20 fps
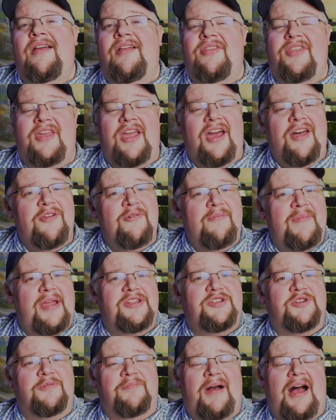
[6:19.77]
The other
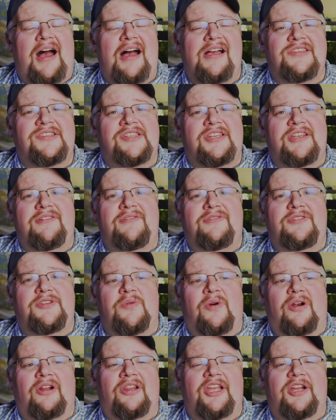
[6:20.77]
major positive to
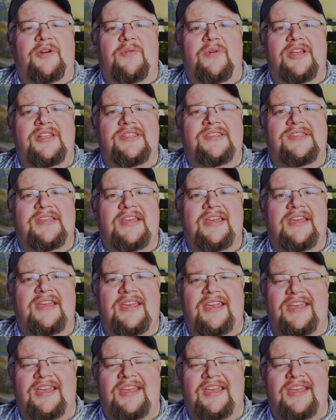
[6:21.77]
our liquids